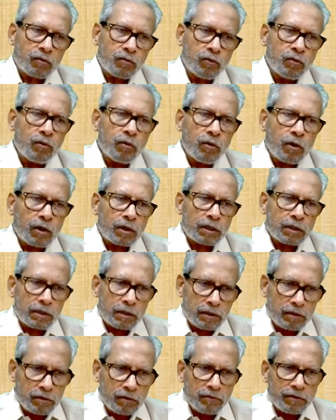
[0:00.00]
who are
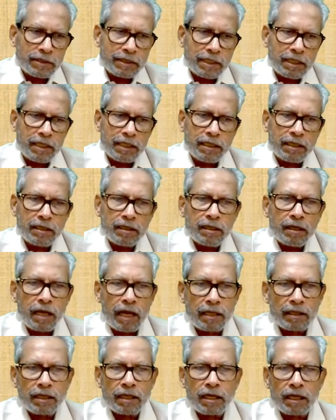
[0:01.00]
individually
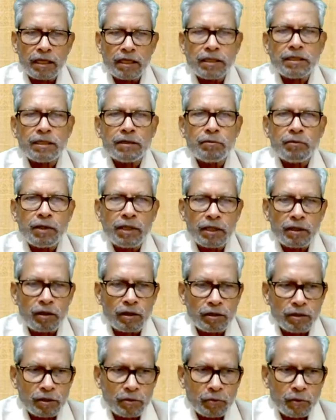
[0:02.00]
and collectively
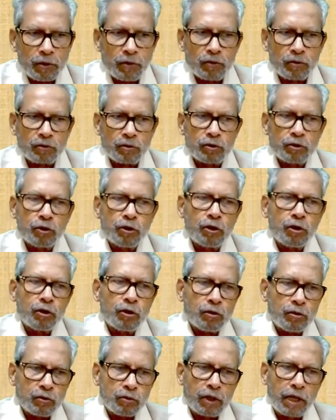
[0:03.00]
contribute
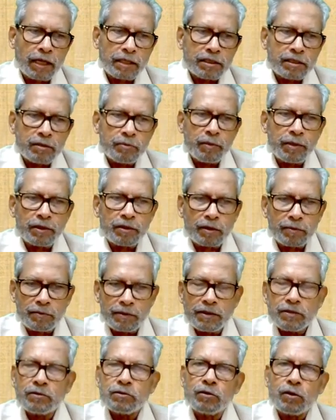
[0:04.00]
to the achievement of
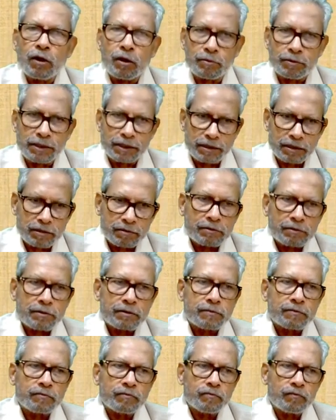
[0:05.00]
its objectives.